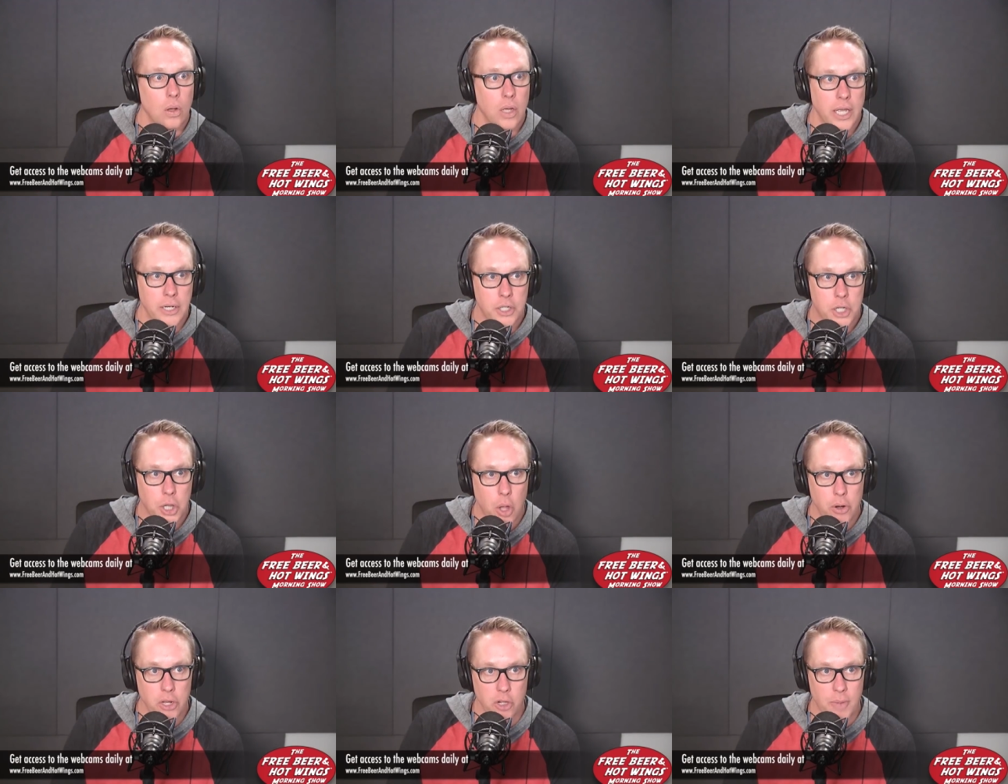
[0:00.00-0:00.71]
In
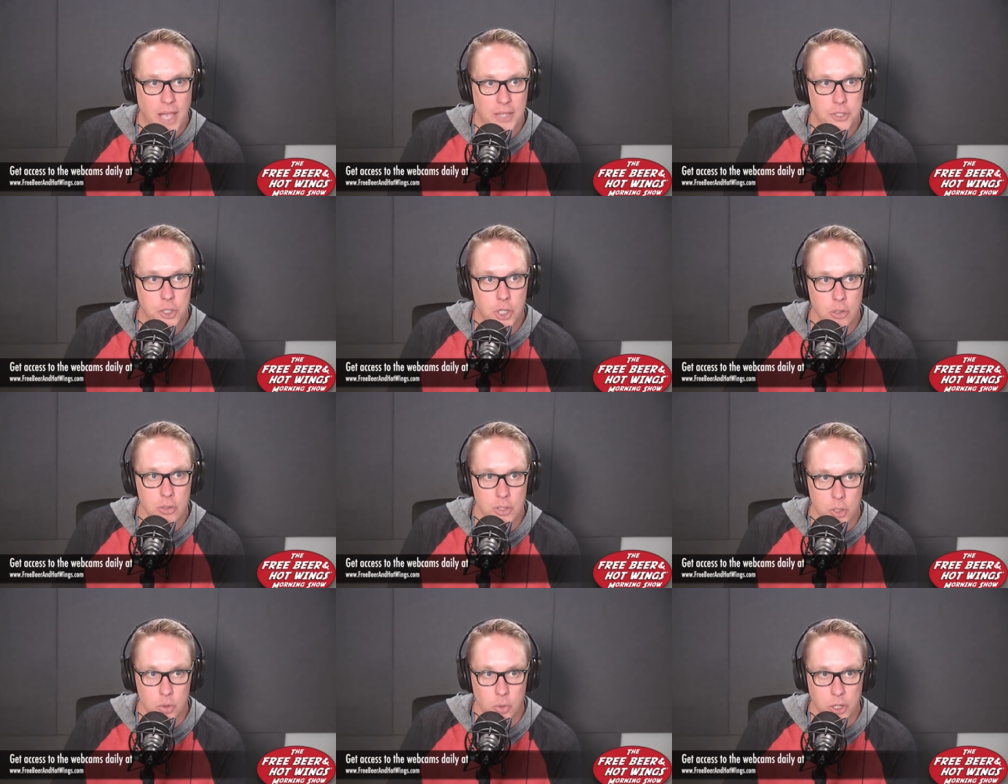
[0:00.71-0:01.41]
colonial
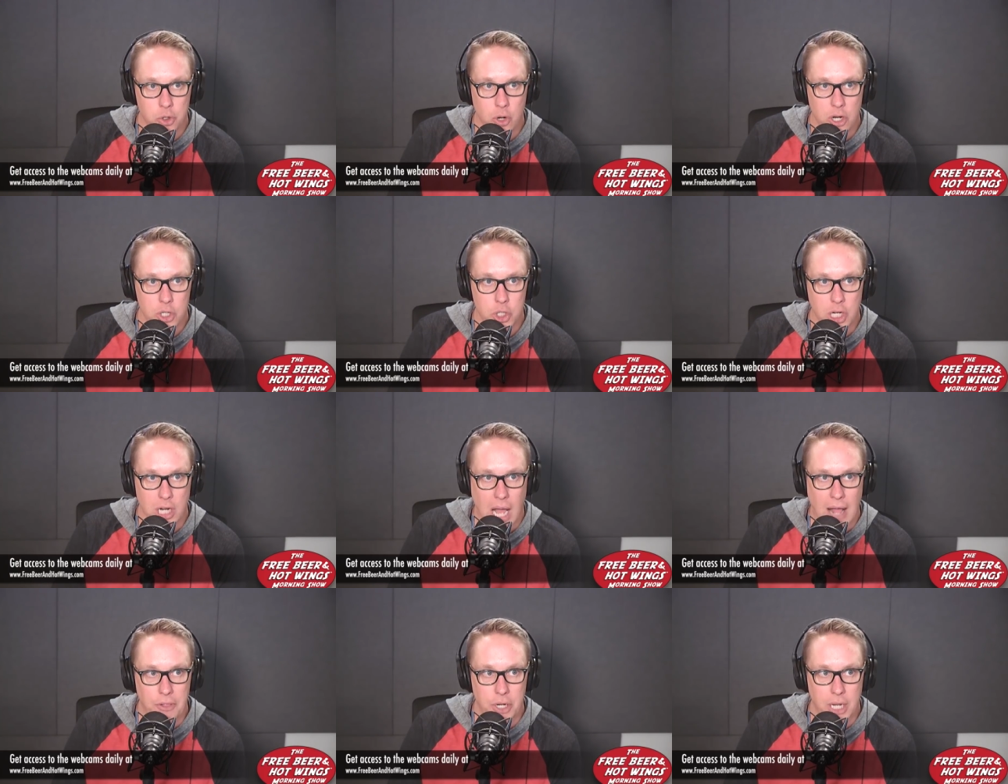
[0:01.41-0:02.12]
Massachusetts, what Christian
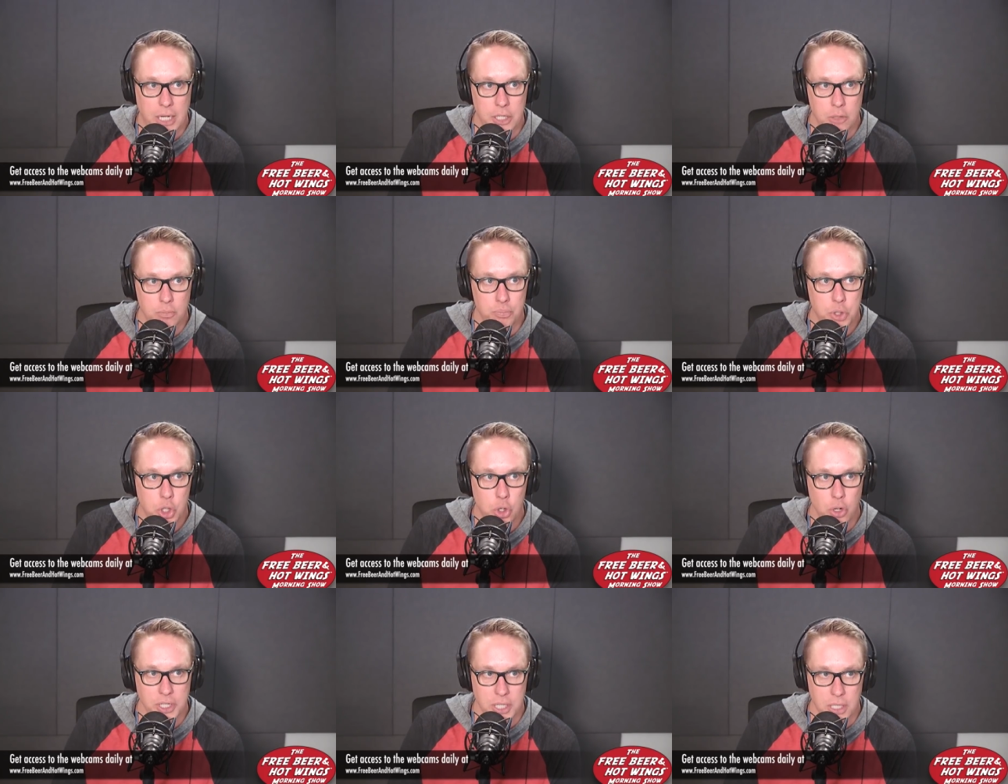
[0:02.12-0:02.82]
holiday did
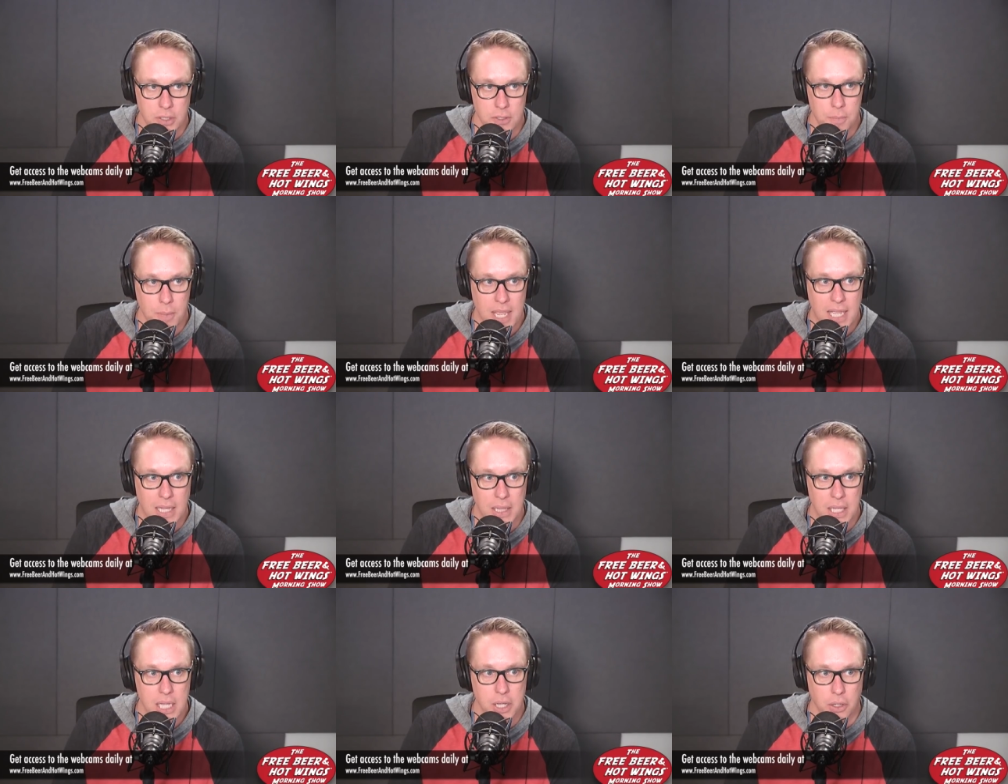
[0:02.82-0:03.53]
Puritans make
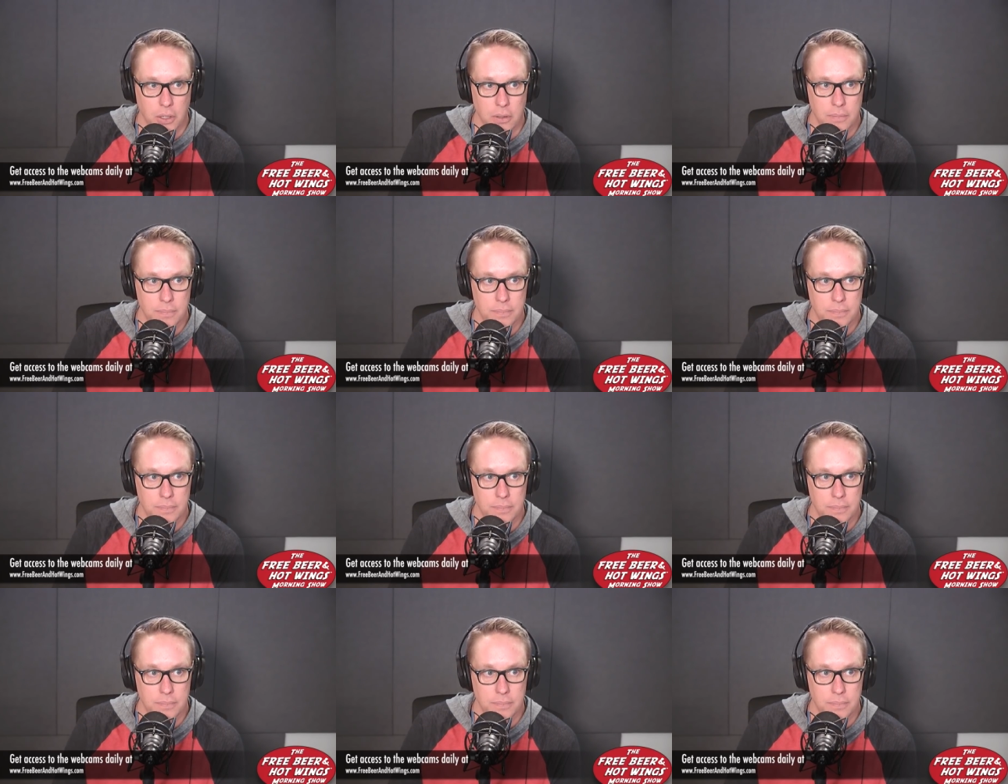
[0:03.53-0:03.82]
illegal?